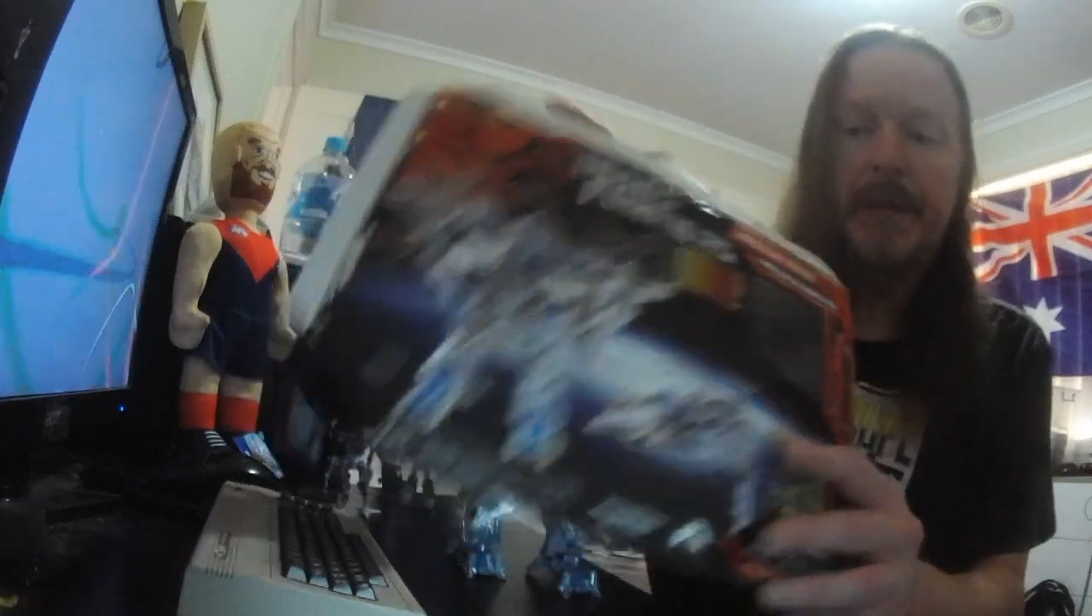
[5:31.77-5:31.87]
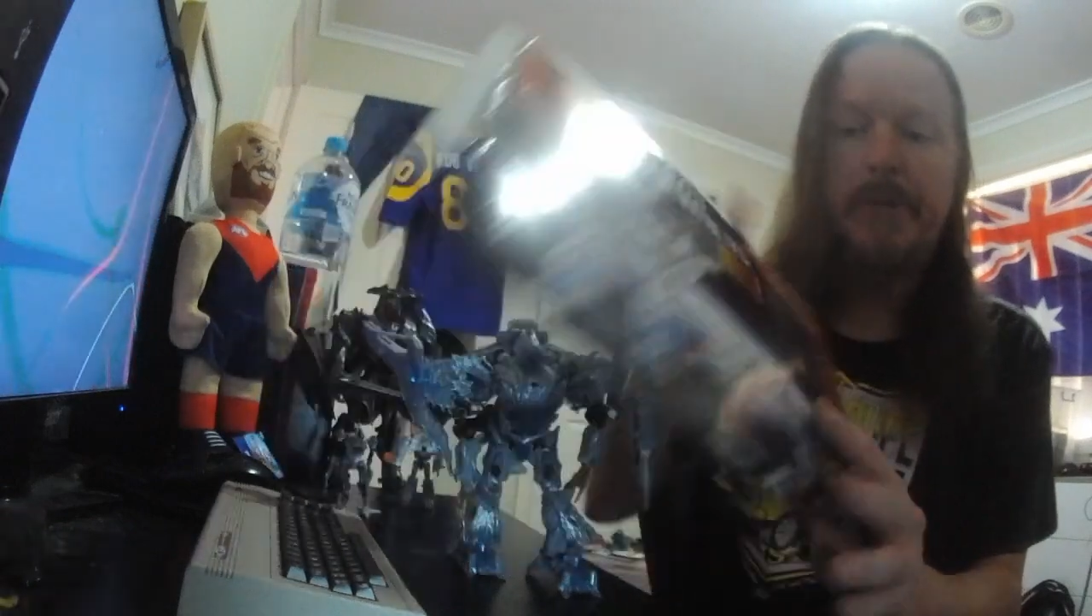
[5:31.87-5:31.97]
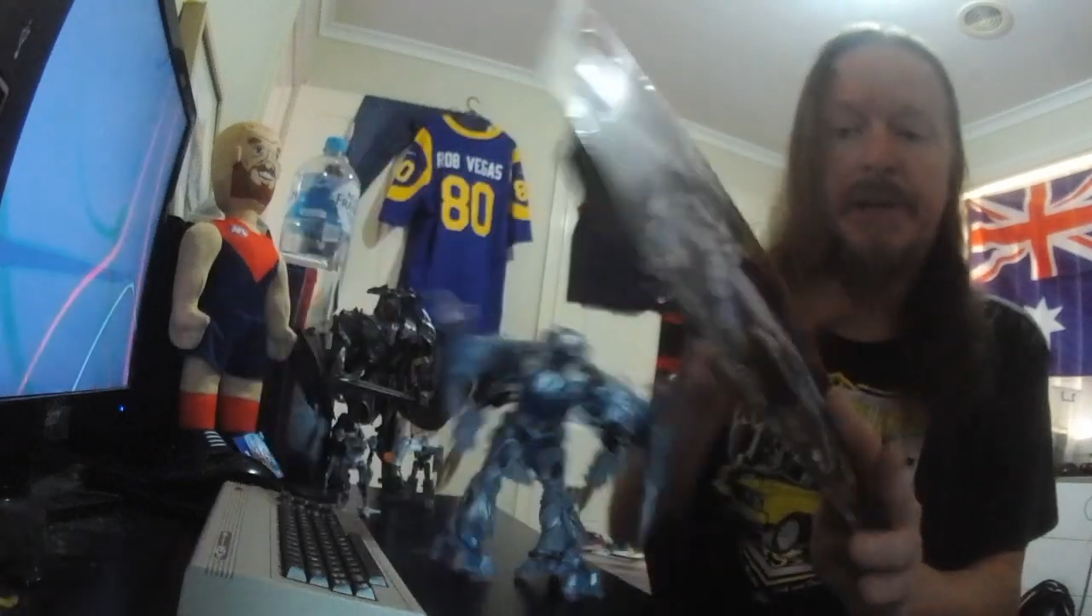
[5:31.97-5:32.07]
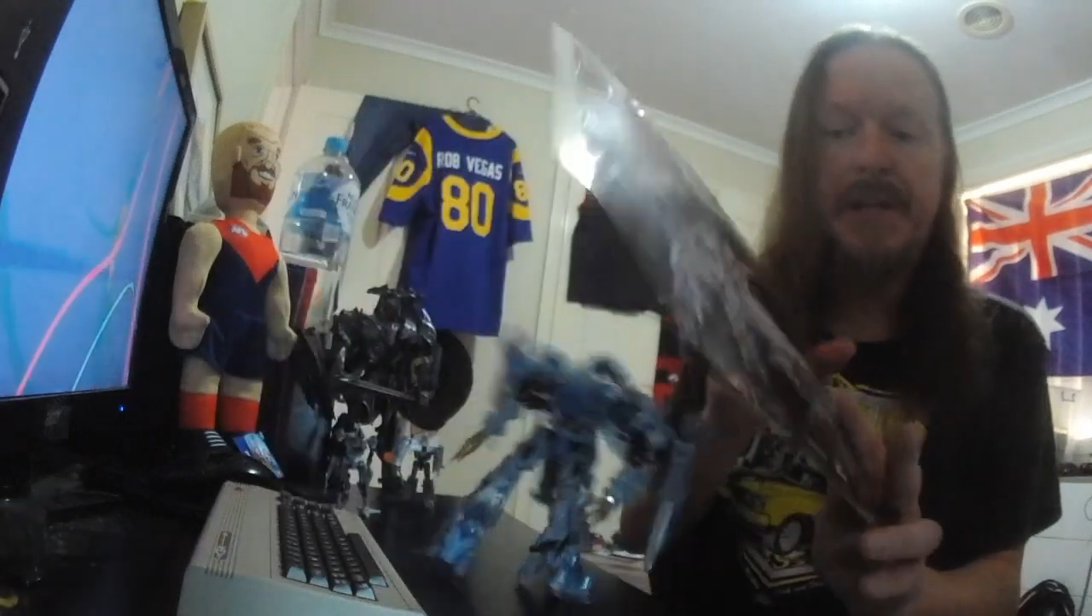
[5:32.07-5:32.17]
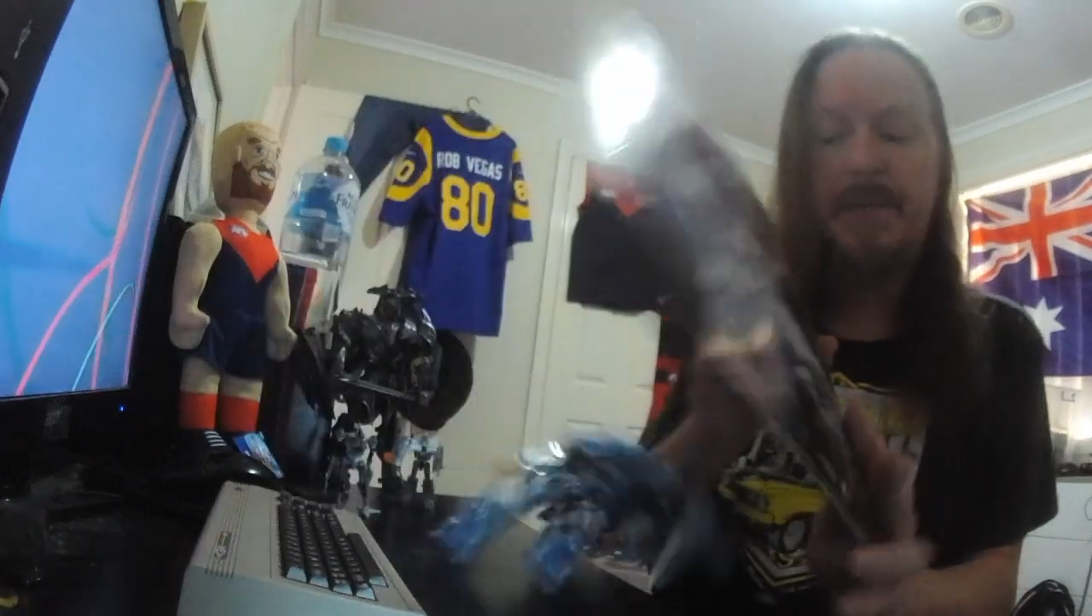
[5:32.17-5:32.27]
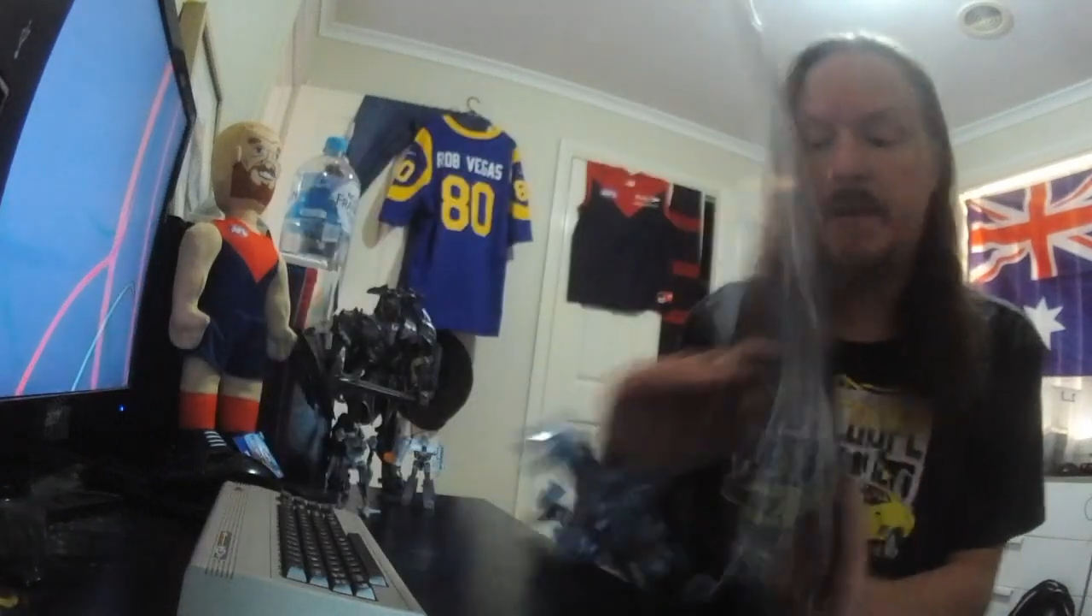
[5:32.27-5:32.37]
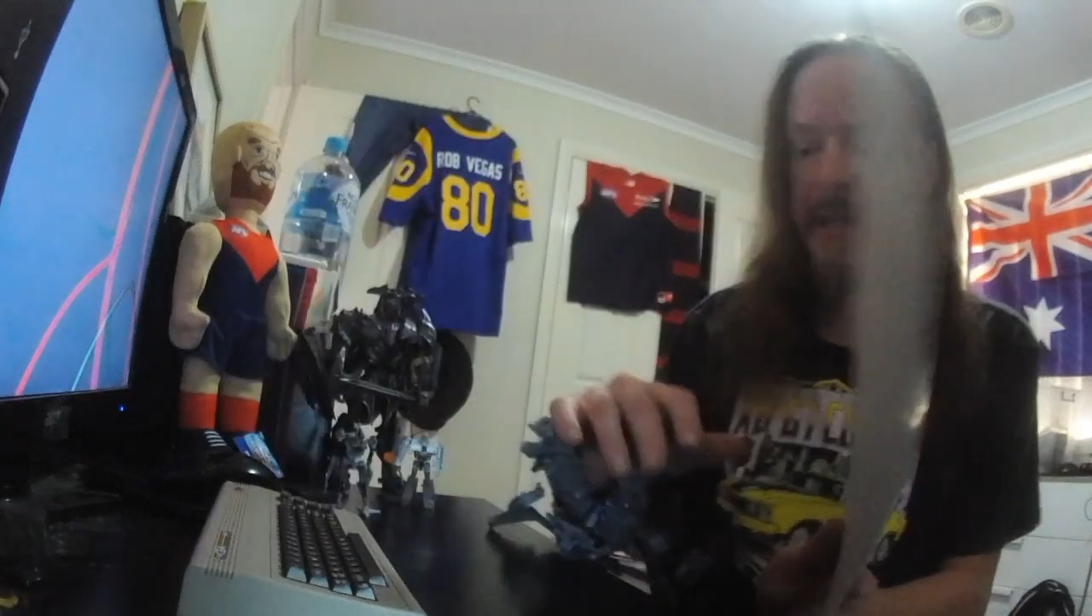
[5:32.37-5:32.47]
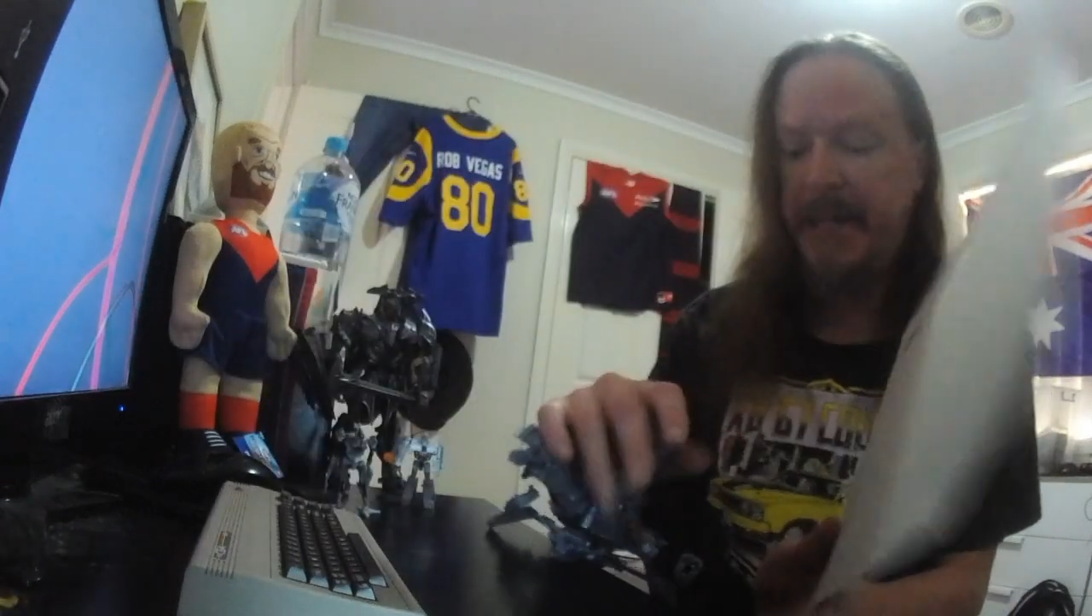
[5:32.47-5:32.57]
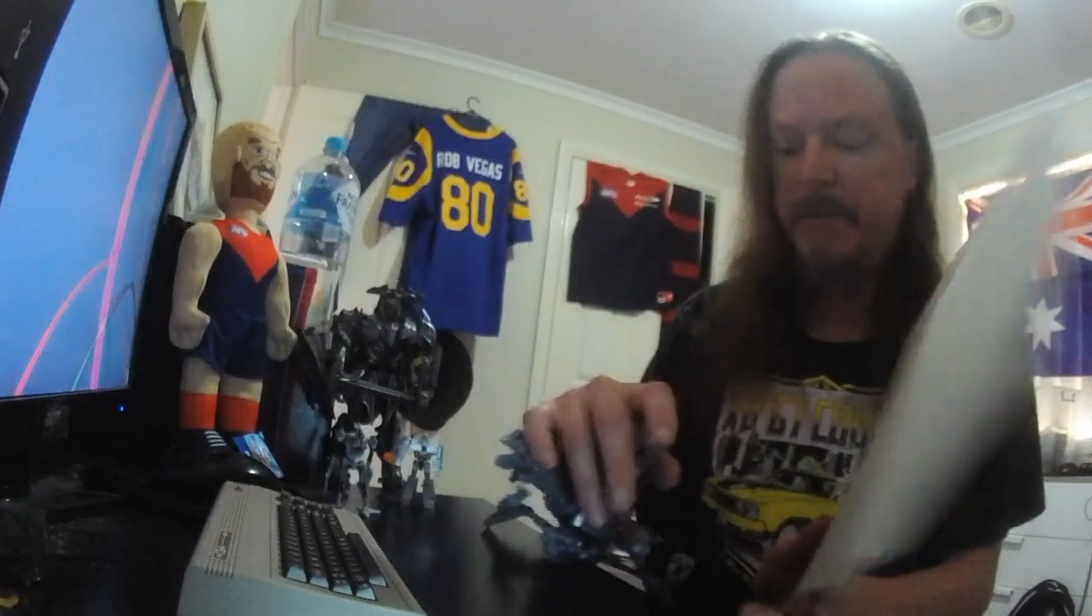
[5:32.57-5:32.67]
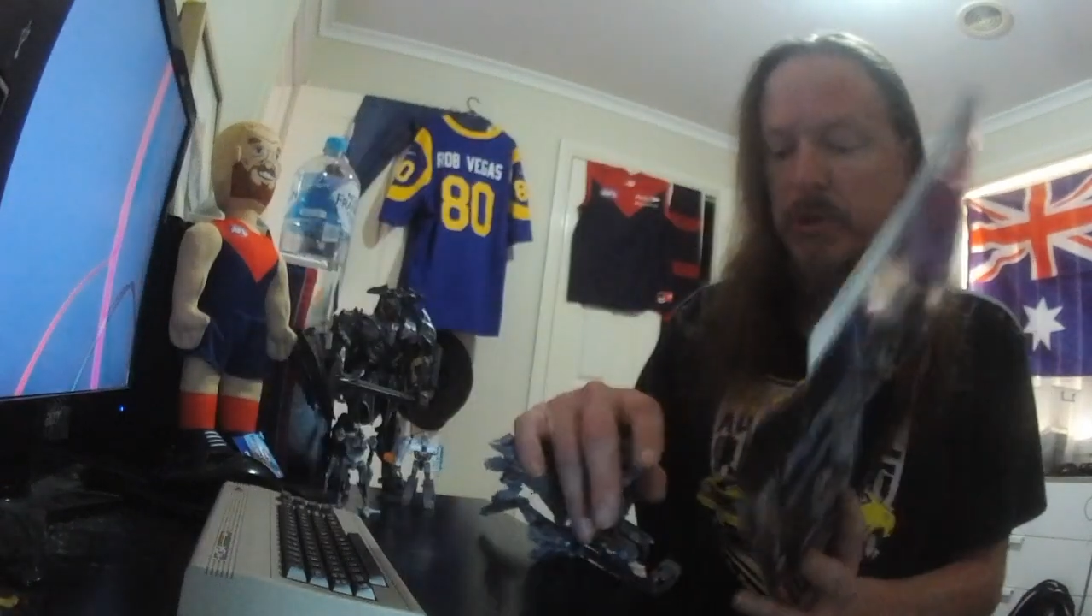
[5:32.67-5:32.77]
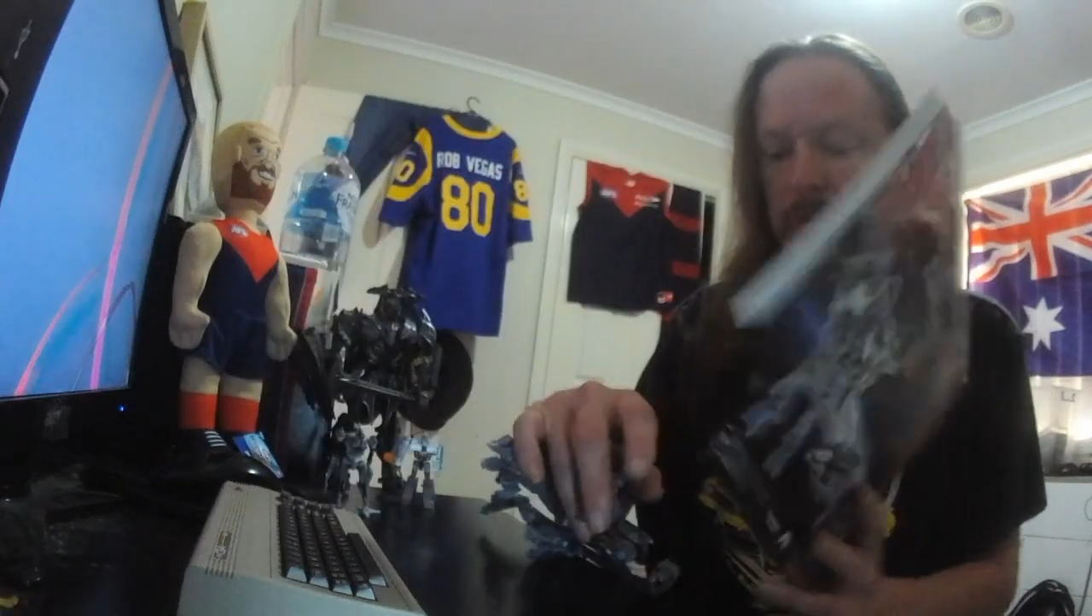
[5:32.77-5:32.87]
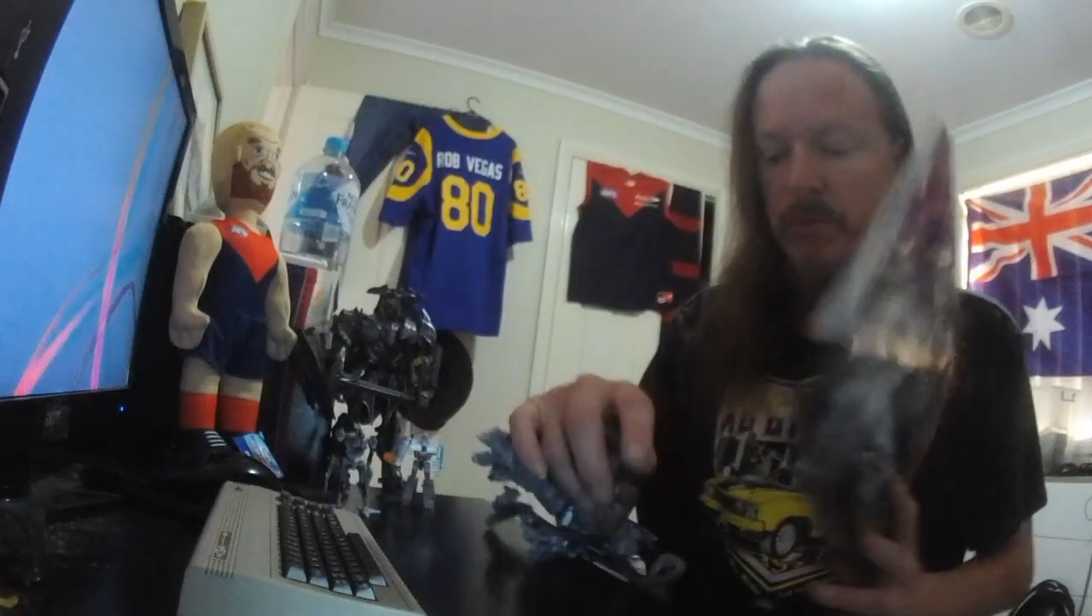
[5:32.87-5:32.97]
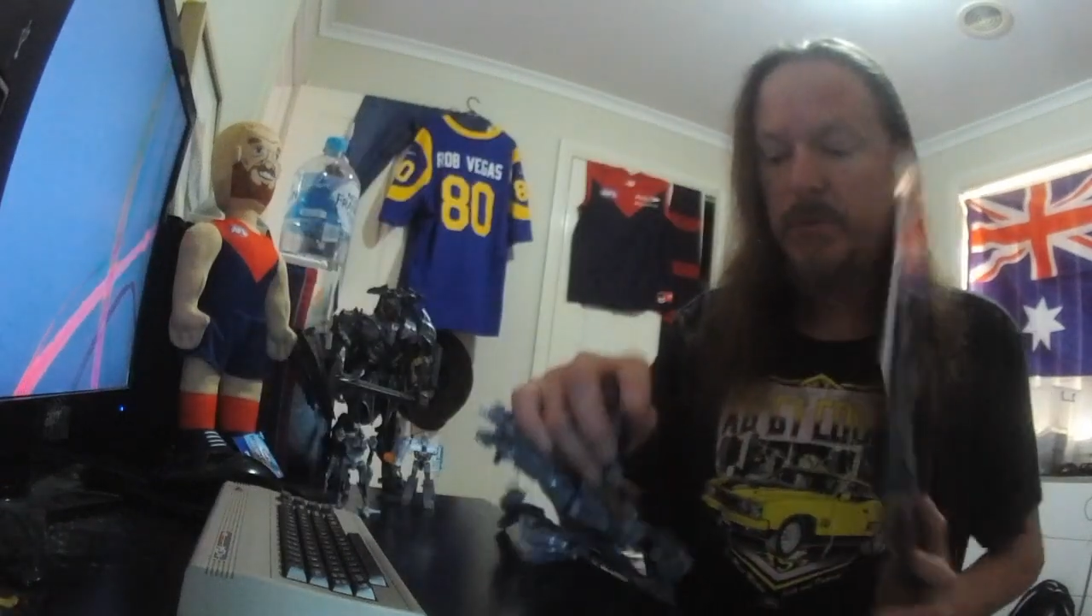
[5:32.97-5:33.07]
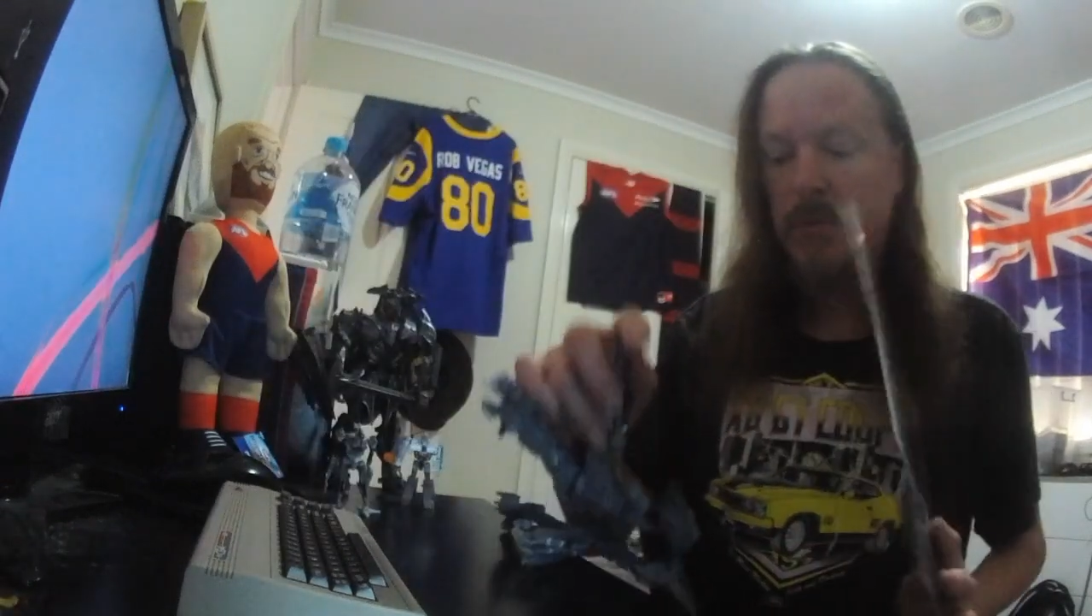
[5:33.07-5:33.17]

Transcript: I read out there. Whoa.